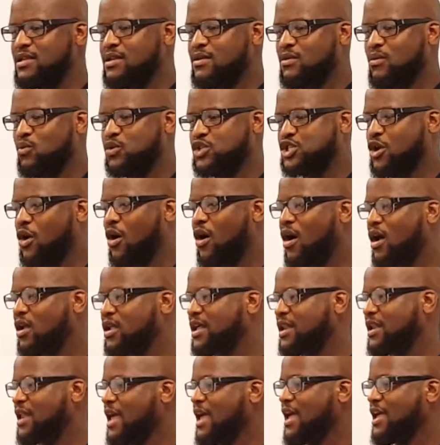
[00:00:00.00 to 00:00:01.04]
was
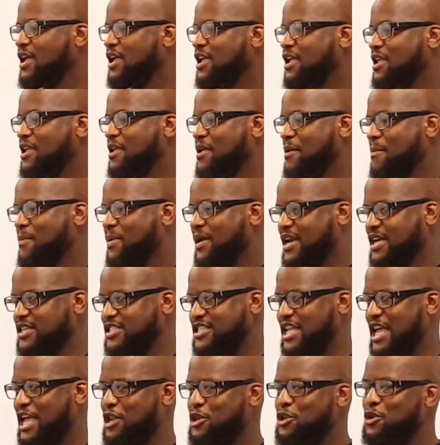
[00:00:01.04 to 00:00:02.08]
calling because
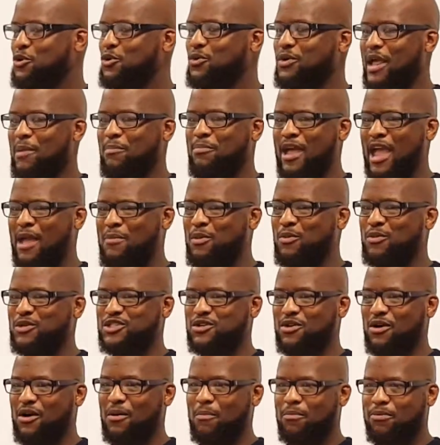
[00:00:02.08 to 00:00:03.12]
they knew their baby was
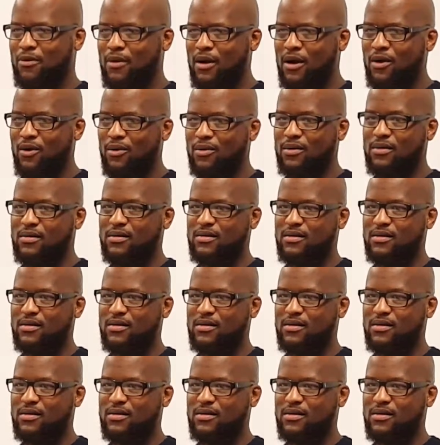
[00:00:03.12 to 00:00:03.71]
going pro.